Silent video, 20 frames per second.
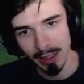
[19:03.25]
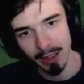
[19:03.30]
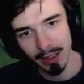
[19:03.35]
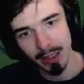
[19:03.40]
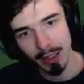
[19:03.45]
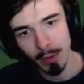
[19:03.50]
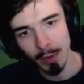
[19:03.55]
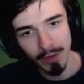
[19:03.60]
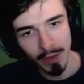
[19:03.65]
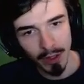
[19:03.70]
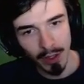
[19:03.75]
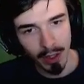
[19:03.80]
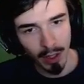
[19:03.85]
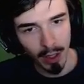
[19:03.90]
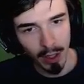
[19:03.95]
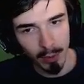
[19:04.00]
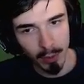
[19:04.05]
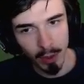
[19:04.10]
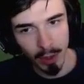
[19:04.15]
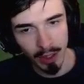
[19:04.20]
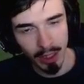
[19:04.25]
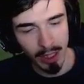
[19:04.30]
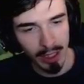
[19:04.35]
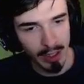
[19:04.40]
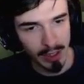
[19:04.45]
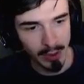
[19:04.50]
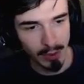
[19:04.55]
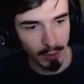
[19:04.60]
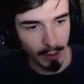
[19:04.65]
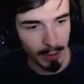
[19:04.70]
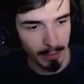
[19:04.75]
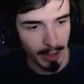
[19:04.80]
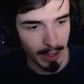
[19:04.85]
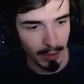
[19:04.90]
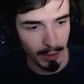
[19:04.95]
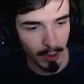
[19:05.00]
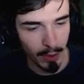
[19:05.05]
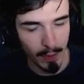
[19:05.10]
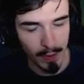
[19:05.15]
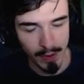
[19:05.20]
Now we've done the hard work here, so I'm now
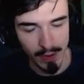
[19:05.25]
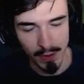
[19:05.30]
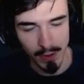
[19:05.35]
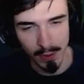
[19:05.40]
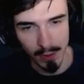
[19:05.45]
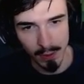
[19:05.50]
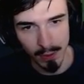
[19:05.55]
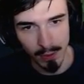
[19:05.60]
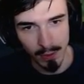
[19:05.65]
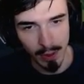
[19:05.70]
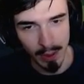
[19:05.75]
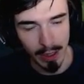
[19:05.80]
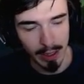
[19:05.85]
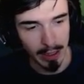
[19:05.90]
going to